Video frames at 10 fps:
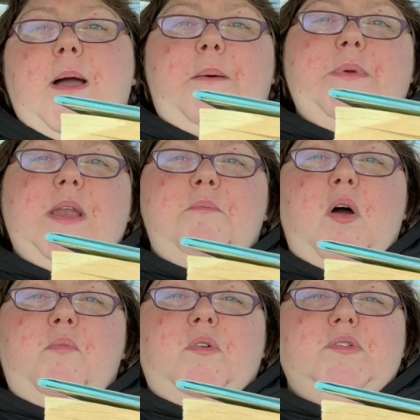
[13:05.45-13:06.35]
I mean, I'm
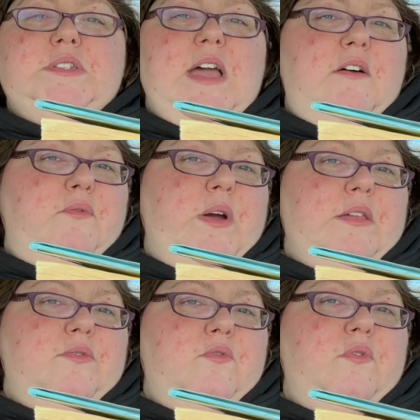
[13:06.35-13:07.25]
almost halfway
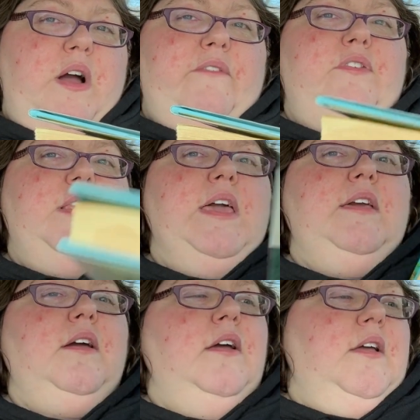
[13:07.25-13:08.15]
through. I feel
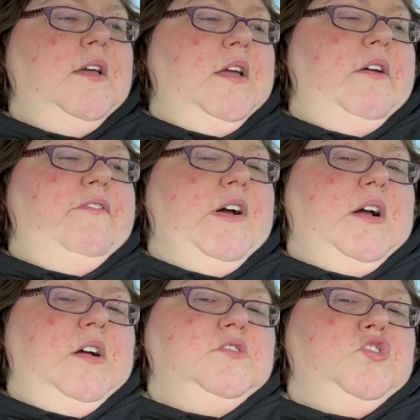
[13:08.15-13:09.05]
like if I
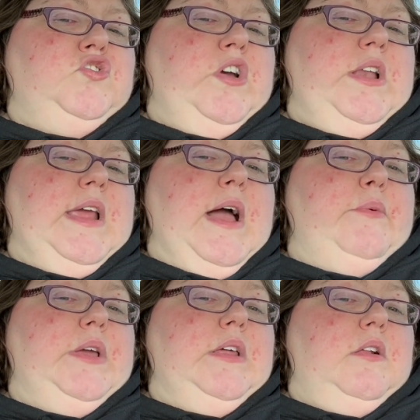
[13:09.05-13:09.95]
concentrated, I
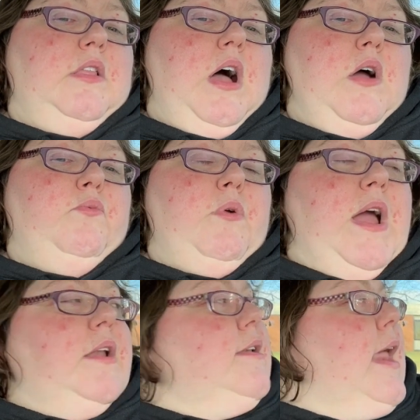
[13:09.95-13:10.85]
would get a lot
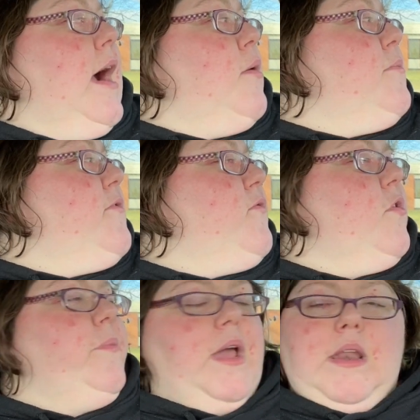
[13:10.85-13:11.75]
read now
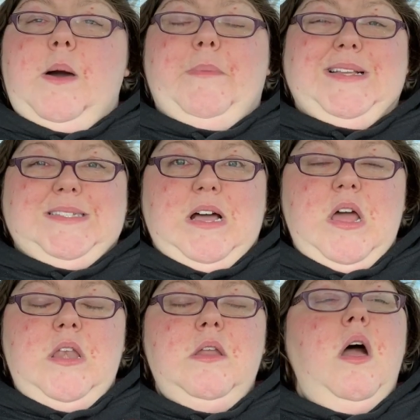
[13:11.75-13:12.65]
before picking up my
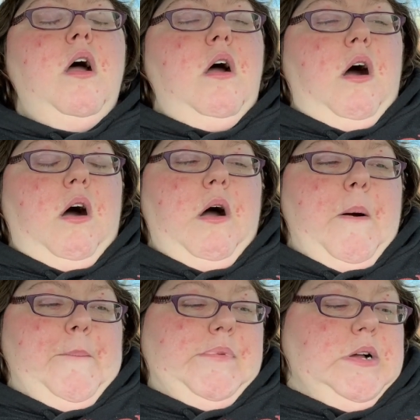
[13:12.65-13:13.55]
son.
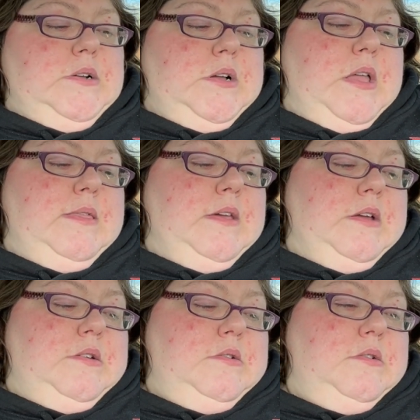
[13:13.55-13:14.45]
Um, and
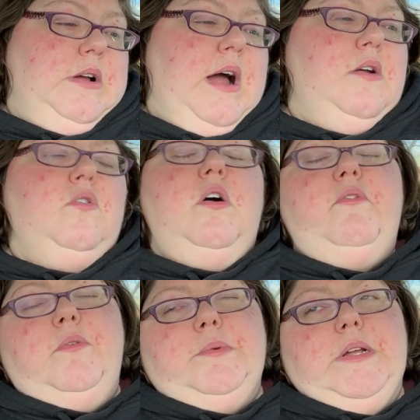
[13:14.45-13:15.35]
then, I don't know if
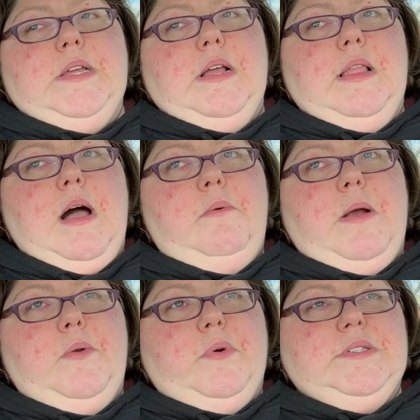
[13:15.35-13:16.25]
I'm going to get a lot
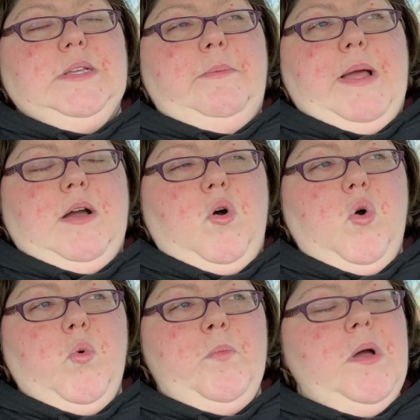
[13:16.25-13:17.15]
read once I get back
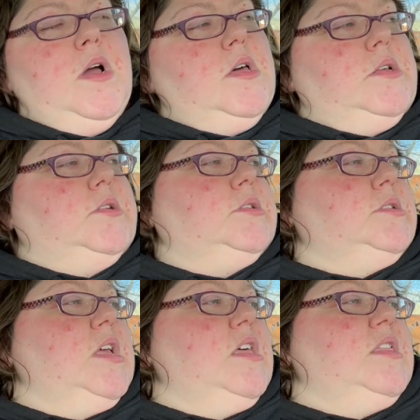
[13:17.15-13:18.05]
home.
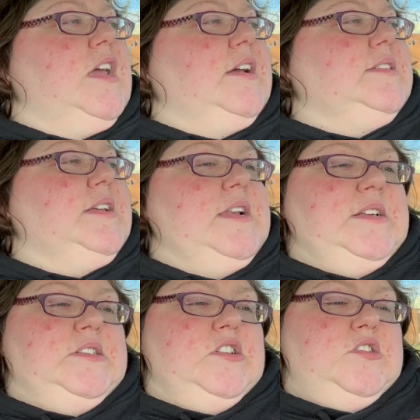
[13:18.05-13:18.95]
There's uh, things I
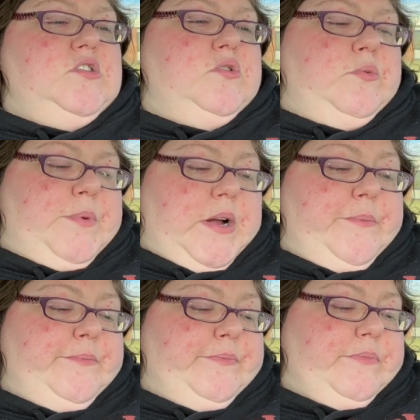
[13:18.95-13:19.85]
need to do, but,
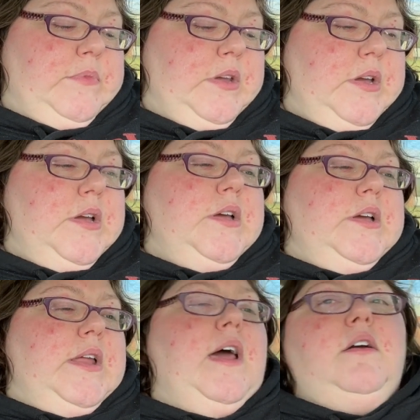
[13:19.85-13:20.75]

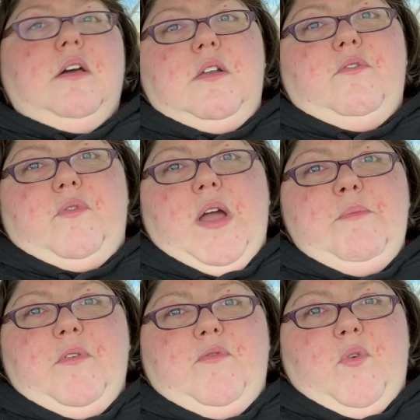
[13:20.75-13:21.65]
and I could have read
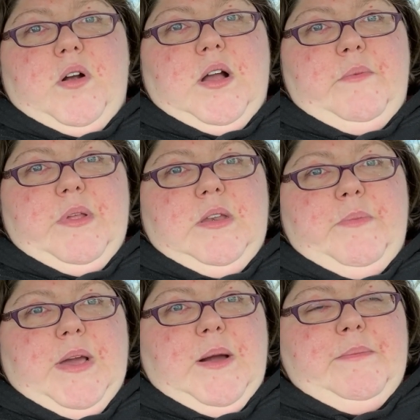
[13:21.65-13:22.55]
before coming to
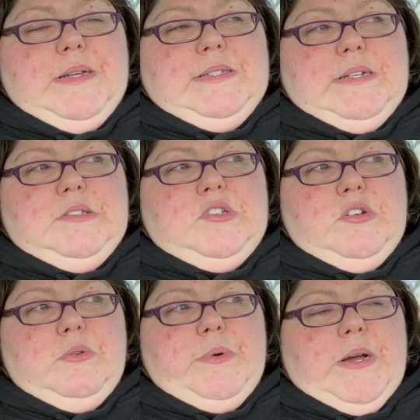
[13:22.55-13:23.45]
pick up my son
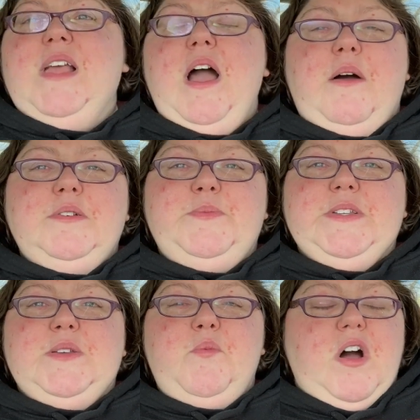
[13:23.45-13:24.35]
too, but I, I was
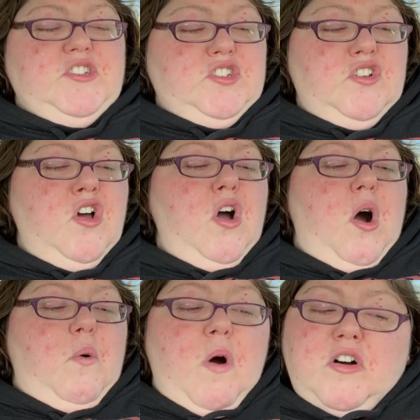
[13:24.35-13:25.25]
busy watching
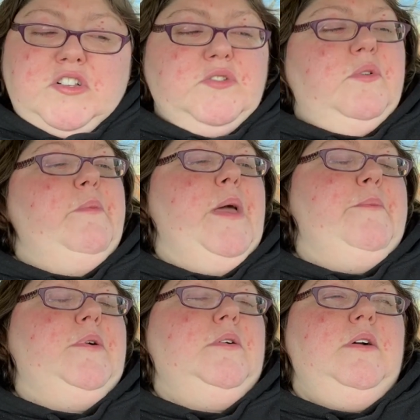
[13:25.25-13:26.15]
A Walk to
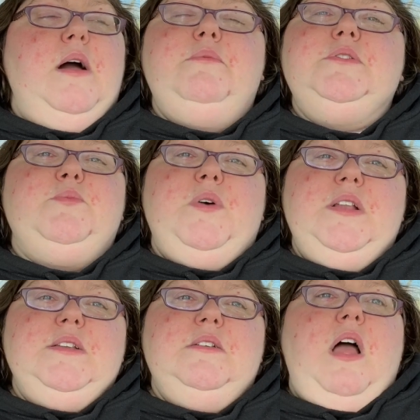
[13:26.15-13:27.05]
Remember. I was
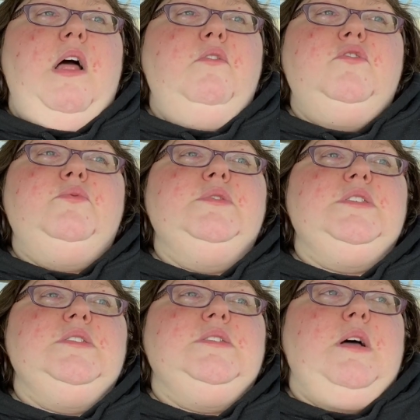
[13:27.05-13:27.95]
wanting, to, I, there was
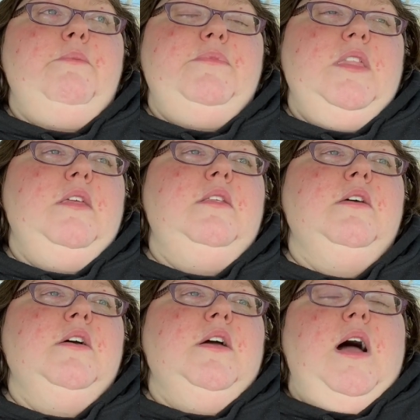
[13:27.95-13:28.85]
just something,
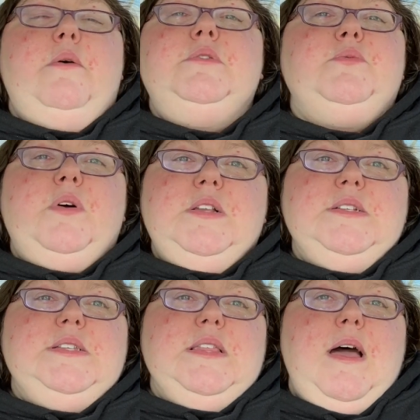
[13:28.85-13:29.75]
I was wanting to
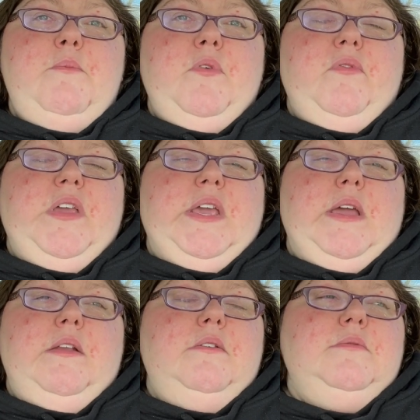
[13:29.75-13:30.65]
see that movie
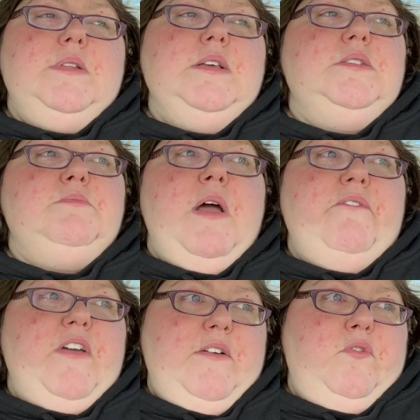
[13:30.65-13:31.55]
again. This is my
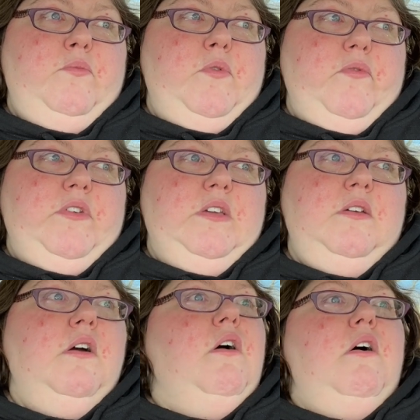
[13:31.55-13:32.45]
favorite movie
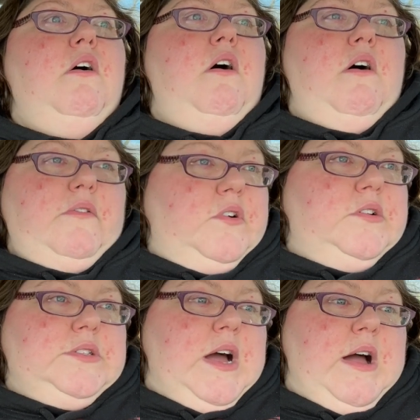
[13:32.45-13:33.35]
of
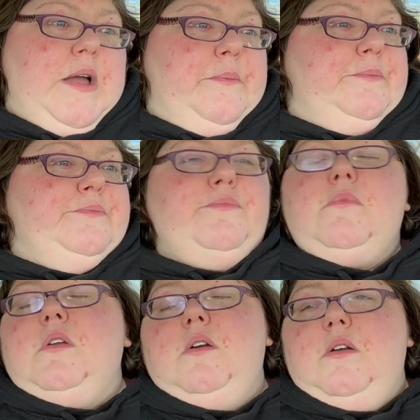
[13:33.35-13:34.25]
all time.
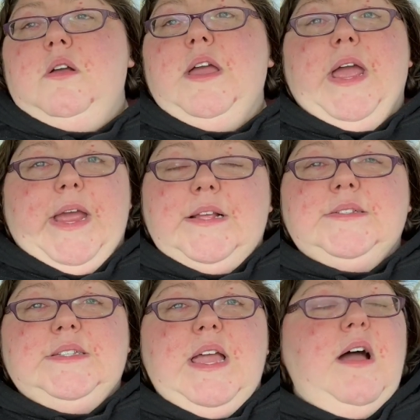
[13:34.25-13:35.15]

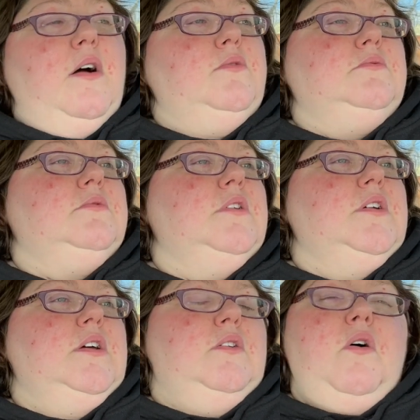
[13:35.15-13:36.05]
Hands down,
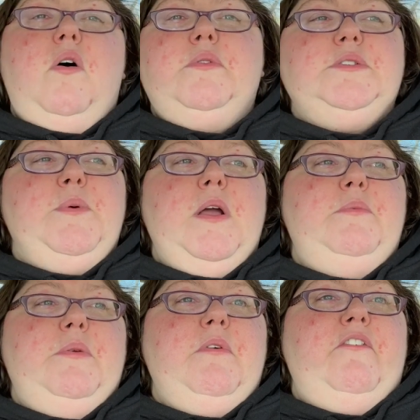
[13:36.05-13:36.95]
it'll always probably
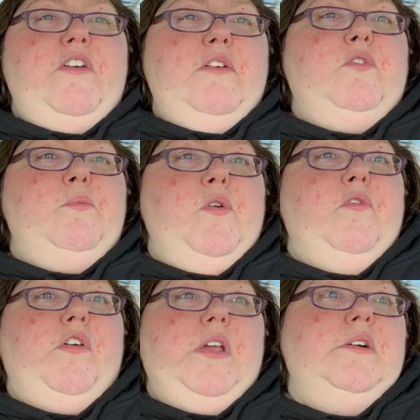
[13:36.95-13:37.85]
be my favorite
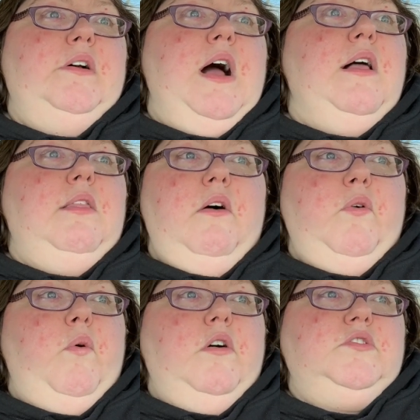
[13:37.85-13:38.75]
movie. I love
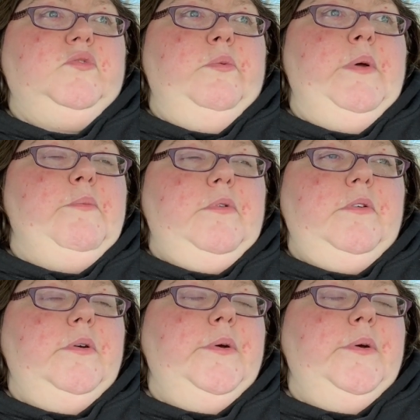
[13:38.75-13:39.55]
A Walk to Remember.